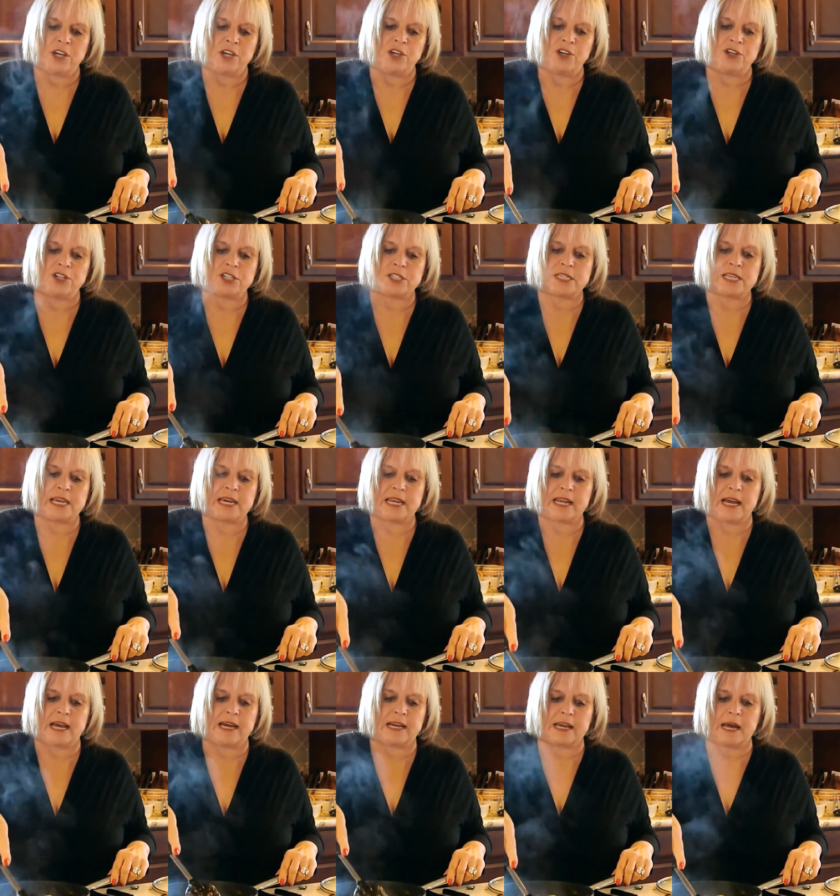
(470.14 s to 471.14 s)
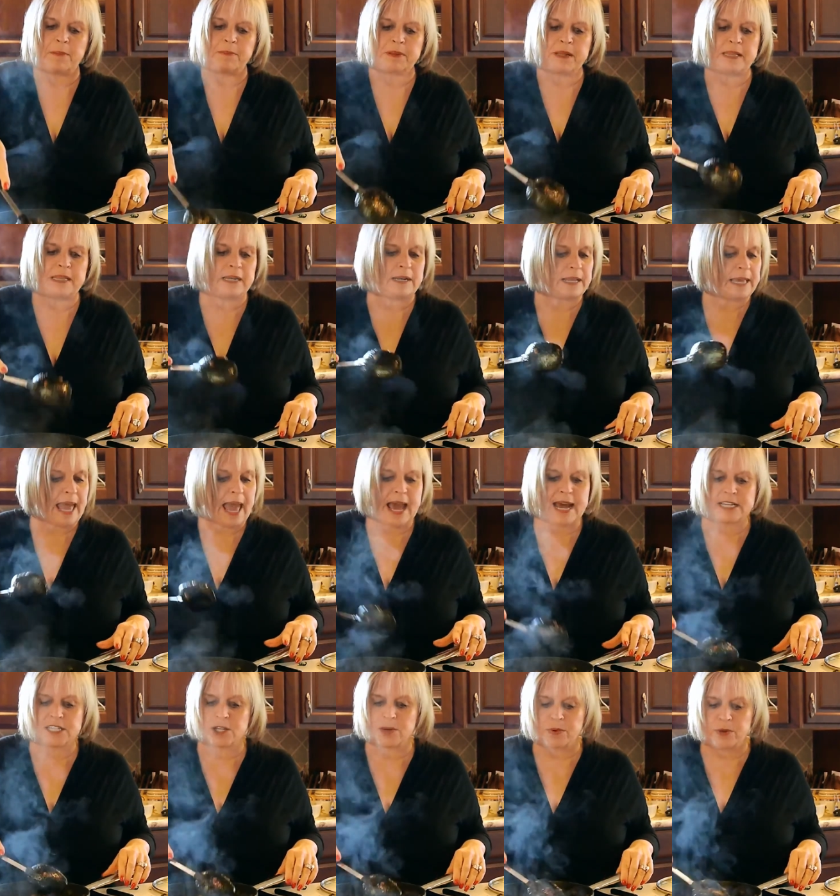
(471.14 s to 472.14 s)
you just get a couple of little
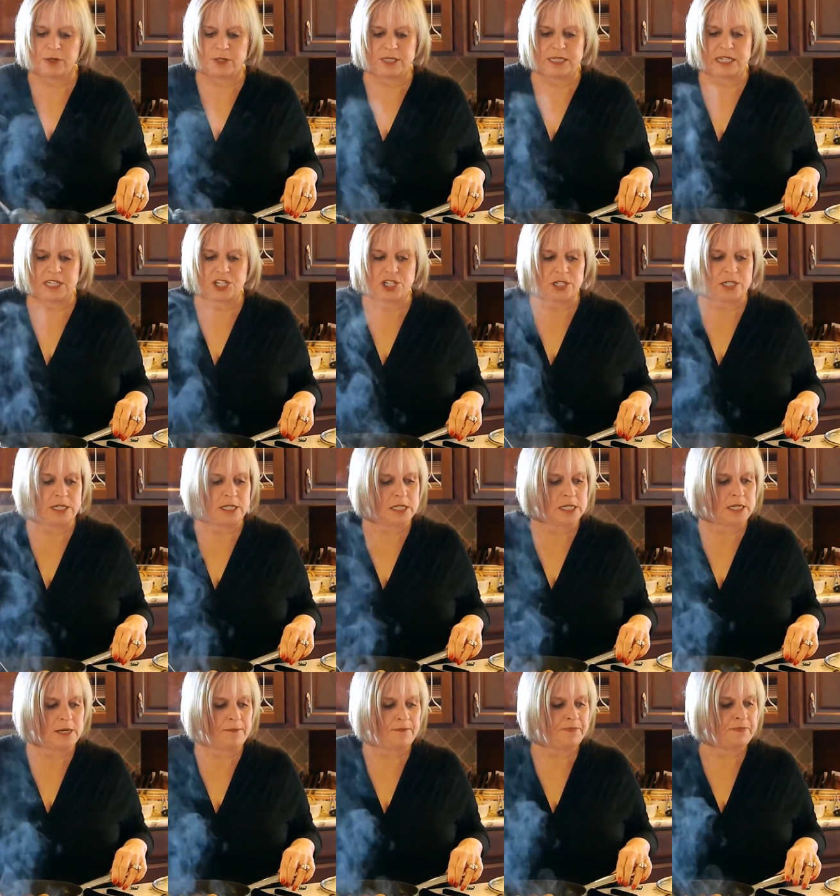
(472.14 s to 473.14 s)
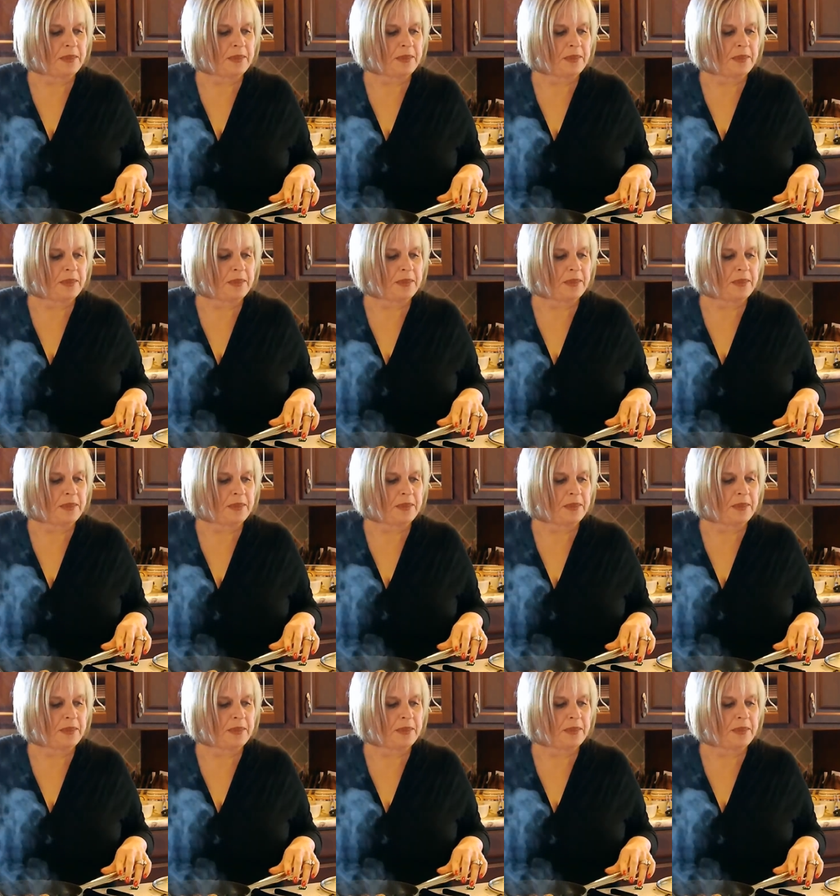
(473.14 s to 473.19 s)
casserole dishes.